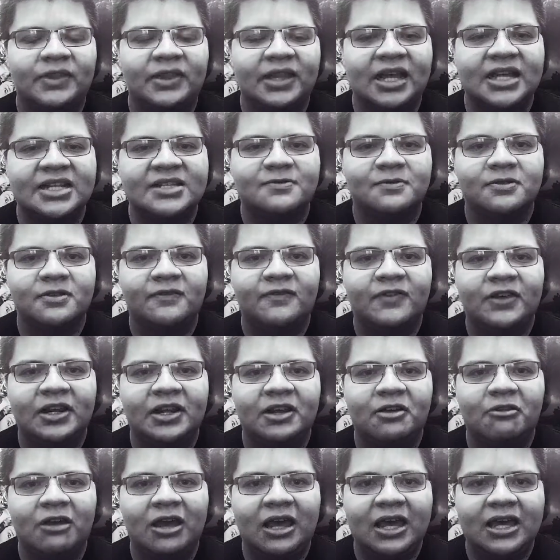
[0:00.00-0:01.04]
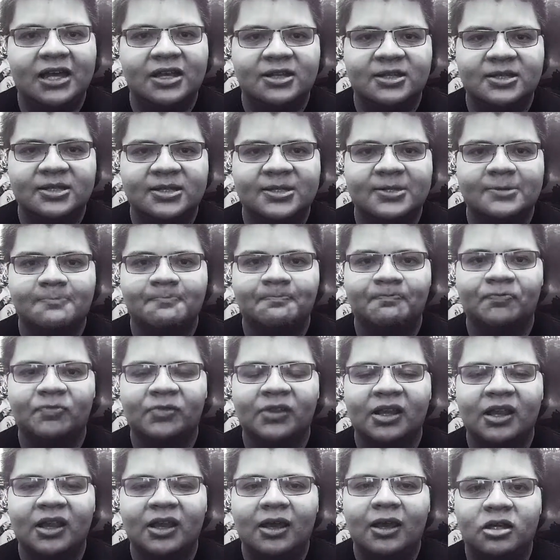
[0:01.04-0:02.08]
And that's where the video ends.
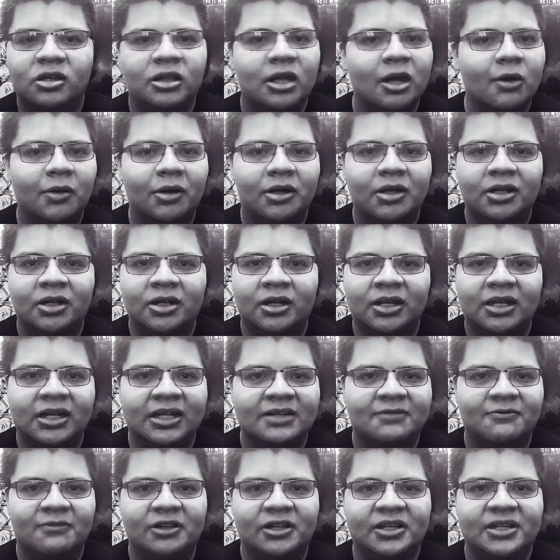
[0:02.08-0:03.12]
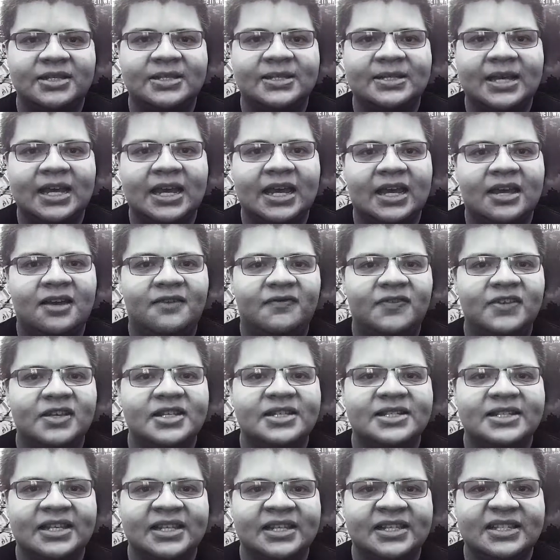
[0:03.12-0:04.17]
No one can really say if
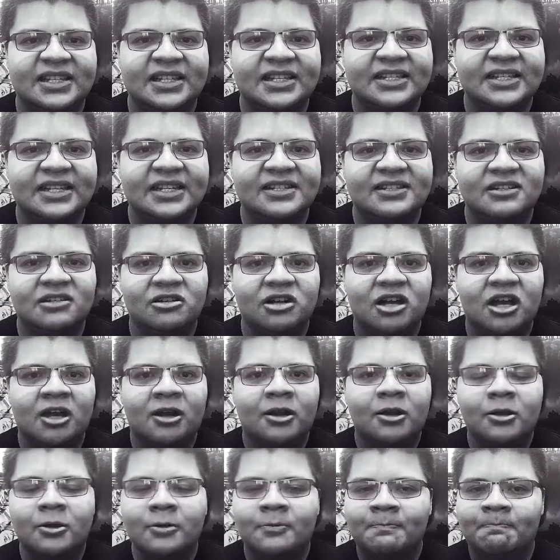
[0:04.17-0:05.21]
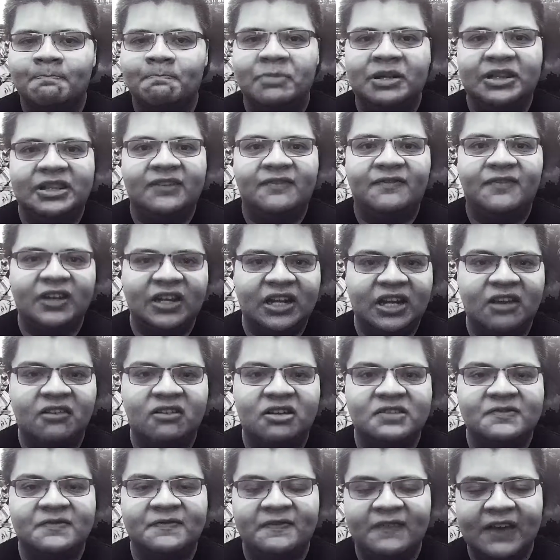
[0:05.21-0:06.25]
these things exist or not, but the video
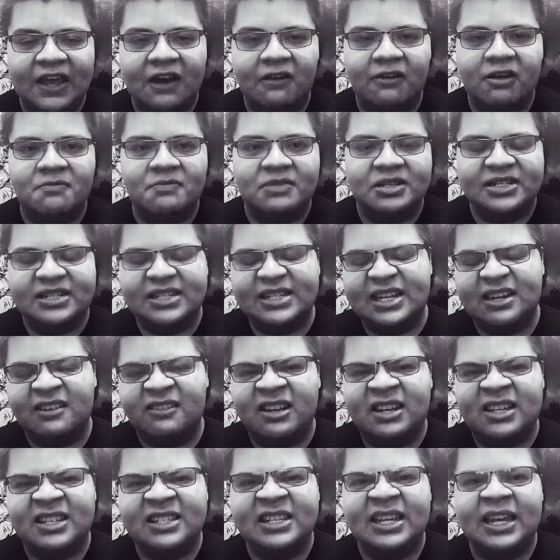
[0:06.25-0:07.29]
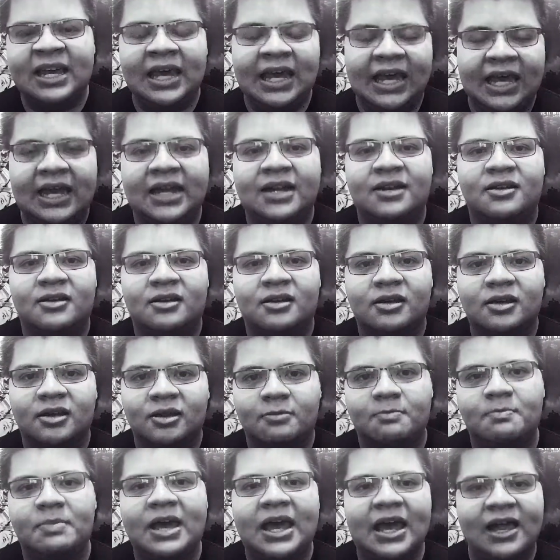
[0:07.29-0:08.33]
is very mysterious and
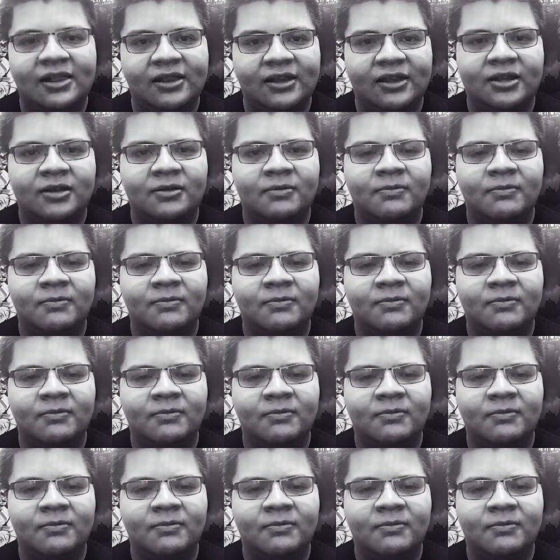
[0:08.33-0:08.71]
compelling.